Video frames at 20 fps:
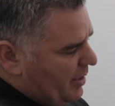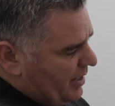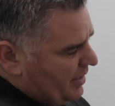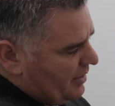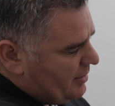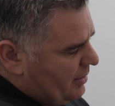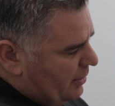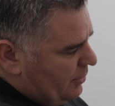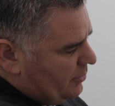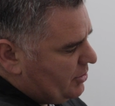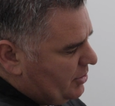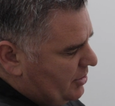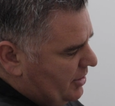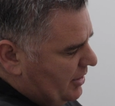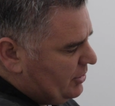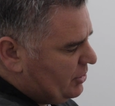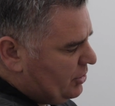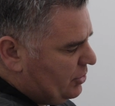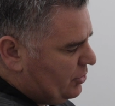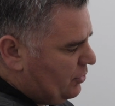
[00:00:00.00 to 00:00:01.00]
Paying close
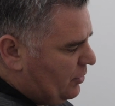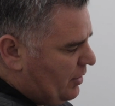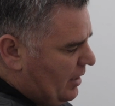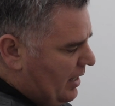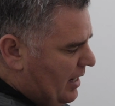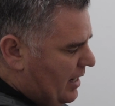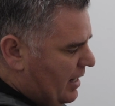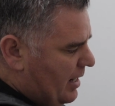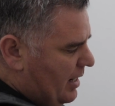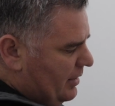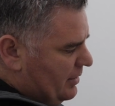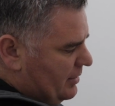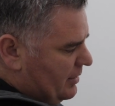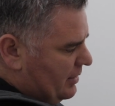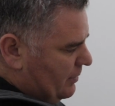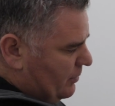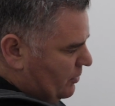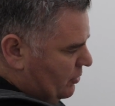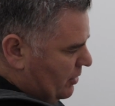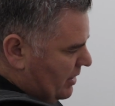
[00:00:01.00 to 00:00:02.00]
attention to the
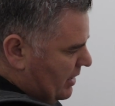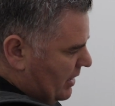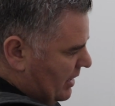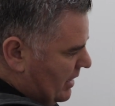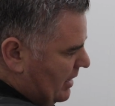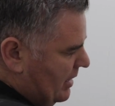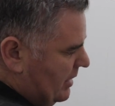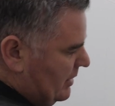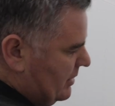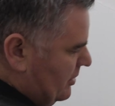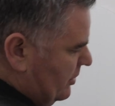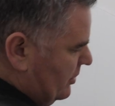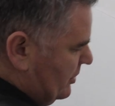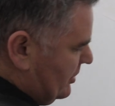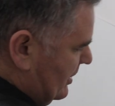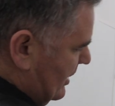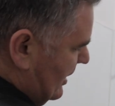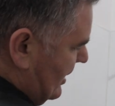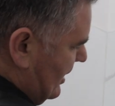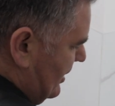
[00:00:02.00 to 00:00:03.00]
eyes. I'm trying to get as
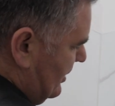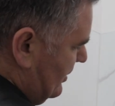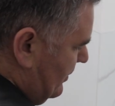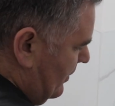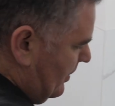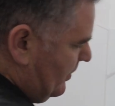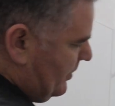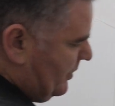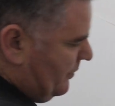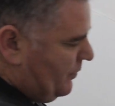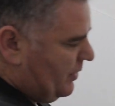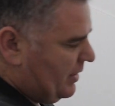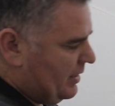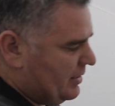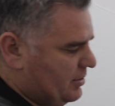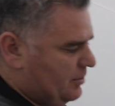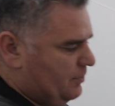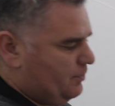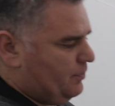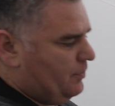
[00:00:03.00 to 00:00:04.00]
close as I can. I mean, if you
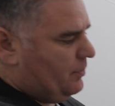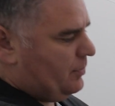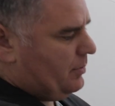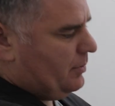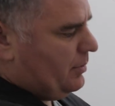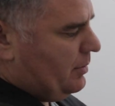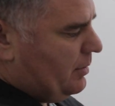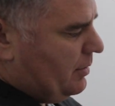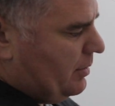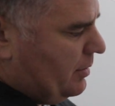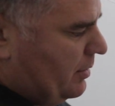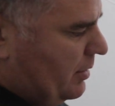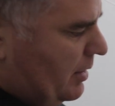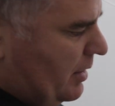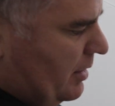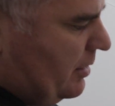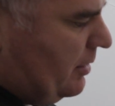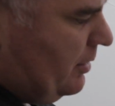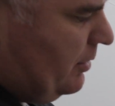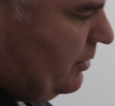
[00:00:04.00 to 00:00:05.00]
guys could
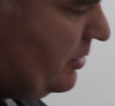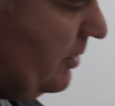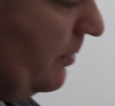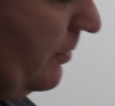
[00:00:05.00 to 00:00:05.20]
get a close